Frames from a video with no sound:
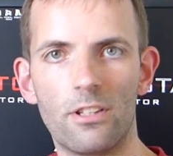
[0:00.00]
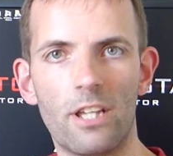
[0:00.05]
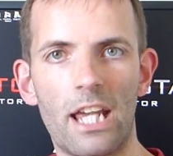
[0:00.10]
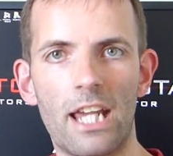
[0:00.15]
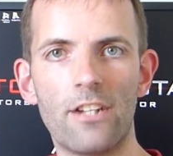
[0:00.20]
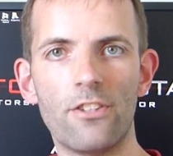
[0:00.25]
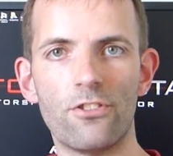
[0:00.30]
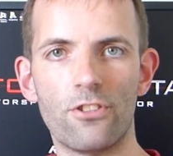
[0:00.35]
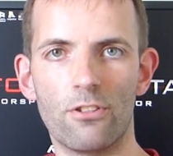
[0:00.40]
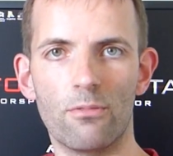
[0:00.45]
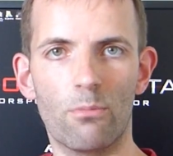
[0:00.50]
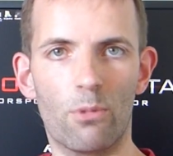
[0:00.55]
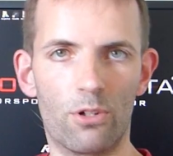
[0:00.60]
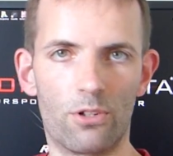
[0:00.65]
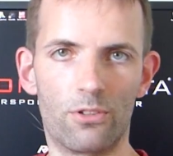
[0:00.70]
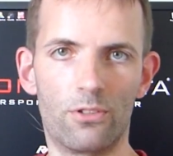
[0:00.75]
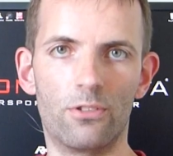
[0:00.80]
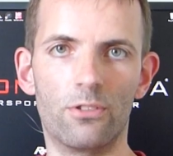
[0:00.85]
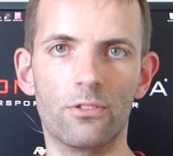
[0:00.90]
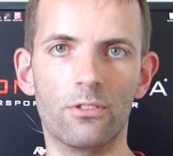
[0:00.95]
the engine
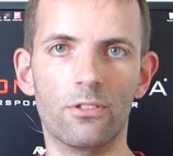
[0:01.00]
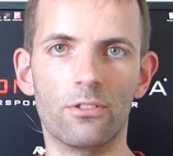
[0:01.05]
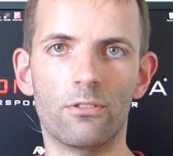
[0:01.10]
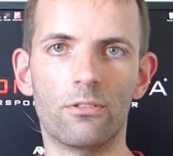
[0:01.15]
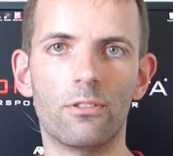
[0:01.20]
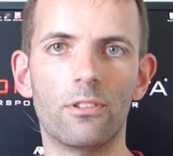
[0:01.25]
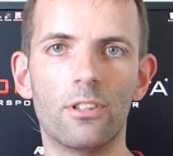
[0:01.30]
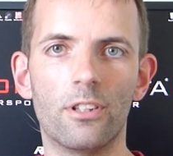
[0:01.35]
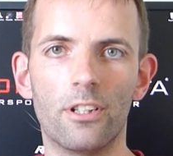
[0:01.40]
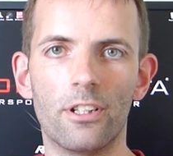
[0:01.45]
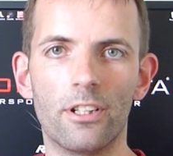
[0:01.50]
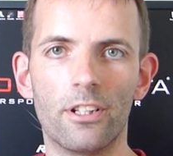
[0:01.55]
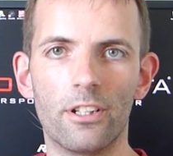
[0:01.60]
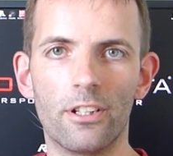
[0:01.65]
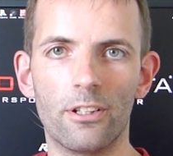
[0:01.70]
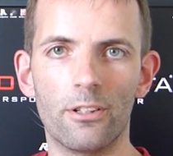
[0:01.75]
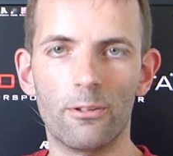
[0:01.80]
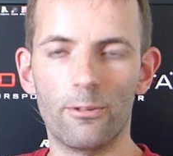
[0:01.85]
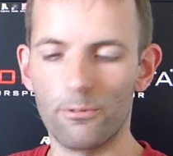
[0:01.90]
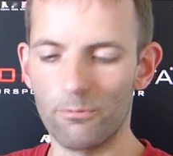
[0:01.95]
model,
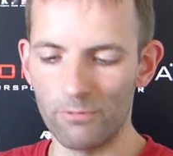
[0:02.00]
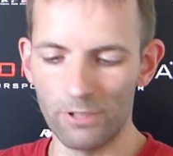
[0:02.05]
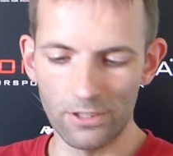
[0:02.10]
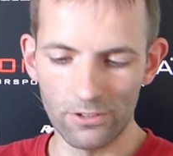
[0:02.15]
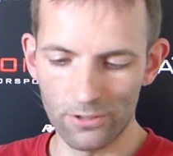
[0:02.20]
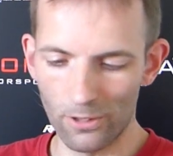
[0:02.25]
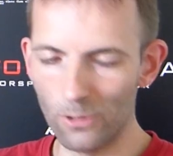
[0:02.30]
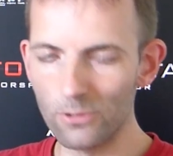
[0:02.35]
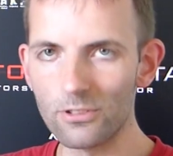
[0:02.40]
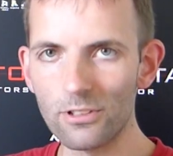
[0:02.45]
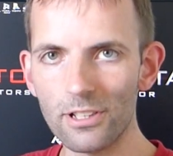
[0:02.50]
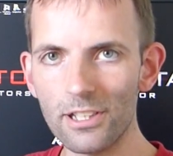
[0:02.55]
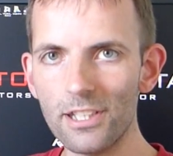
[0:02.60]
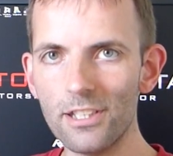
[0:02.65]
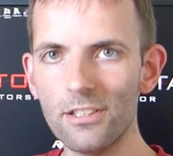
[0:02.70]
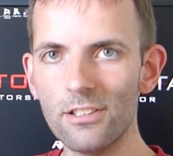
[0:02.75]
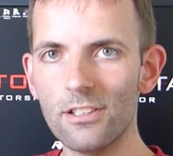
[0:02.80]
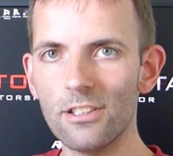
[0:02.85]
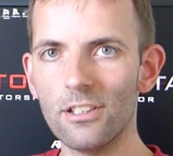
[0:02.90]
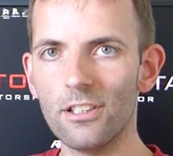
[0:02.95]
and we
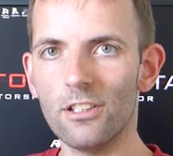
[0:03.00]
totally